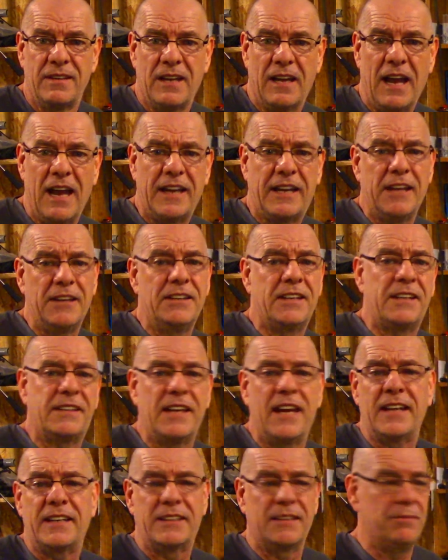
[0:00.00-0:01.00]
I can
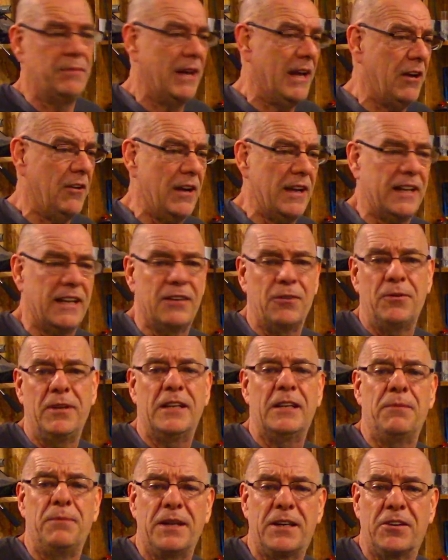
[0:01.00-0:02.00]
detect them now. I can read
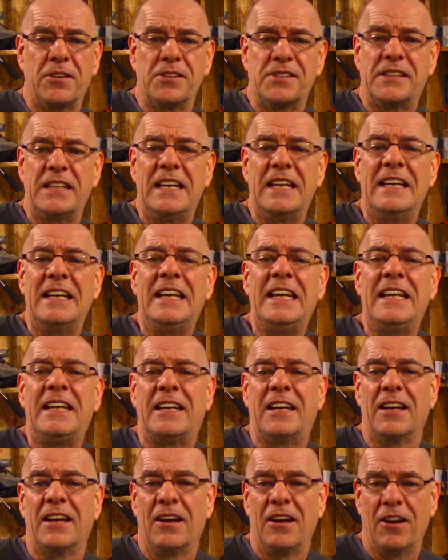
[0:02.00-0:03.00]
it because they
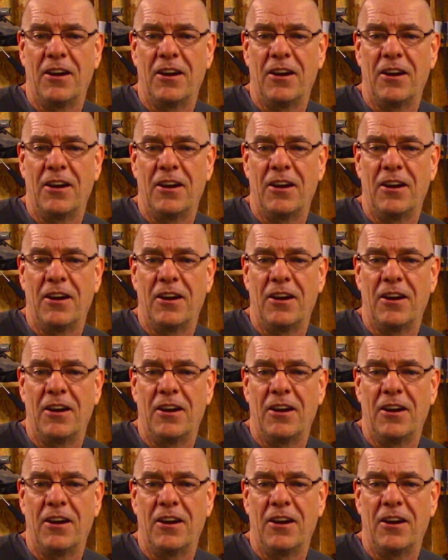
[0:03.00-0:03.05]
leak